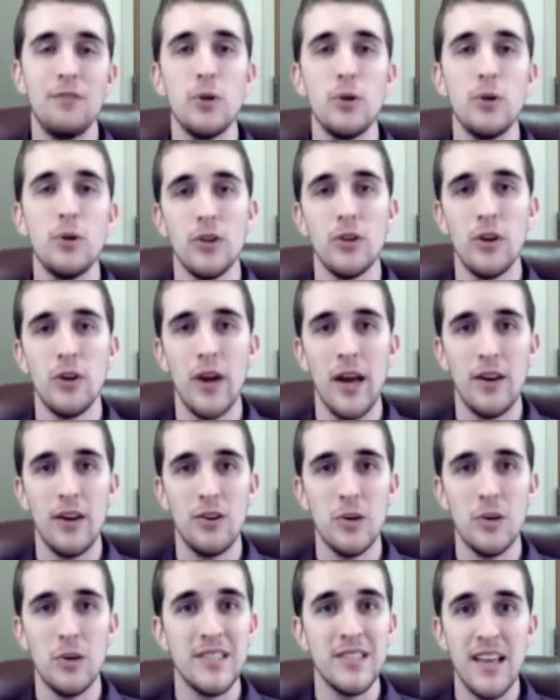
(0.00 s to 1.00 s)
if you can learn how to
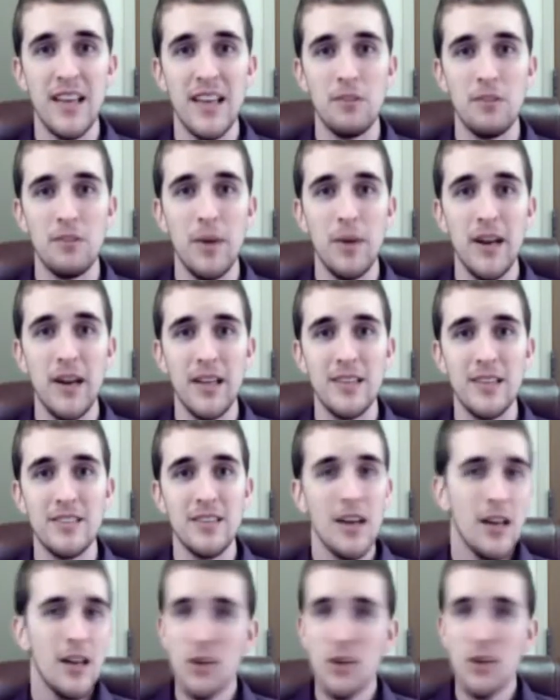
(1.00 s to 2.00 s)
do it in 7
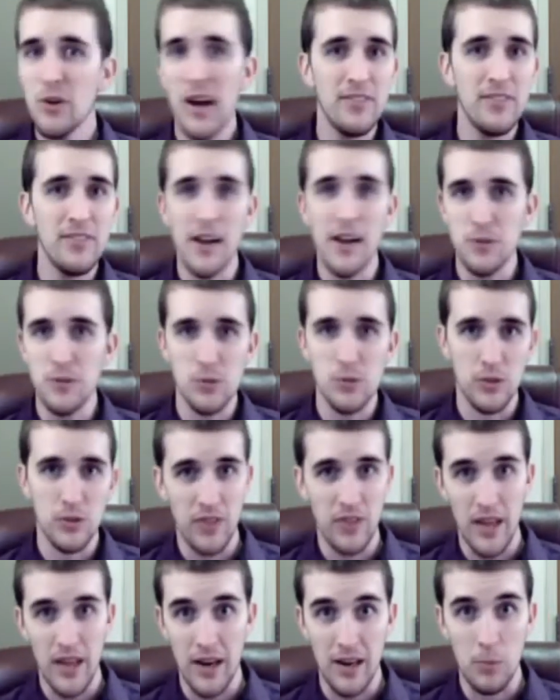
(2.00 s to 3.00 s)
minutes, you don't have to
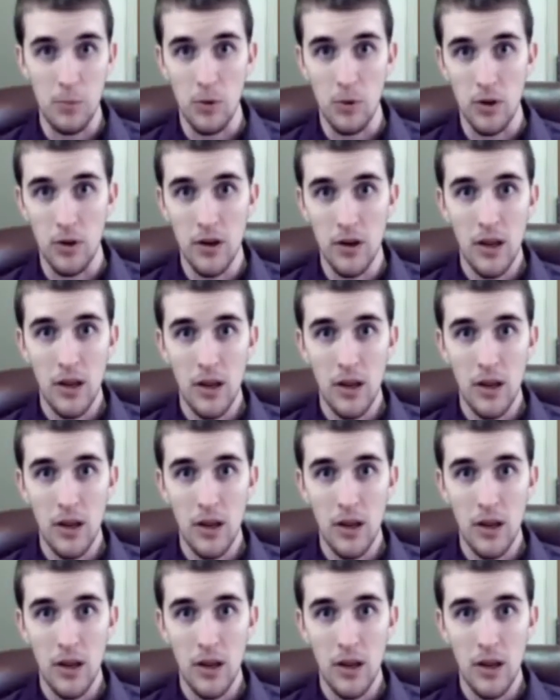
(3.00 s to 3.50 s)
outsource that anymore.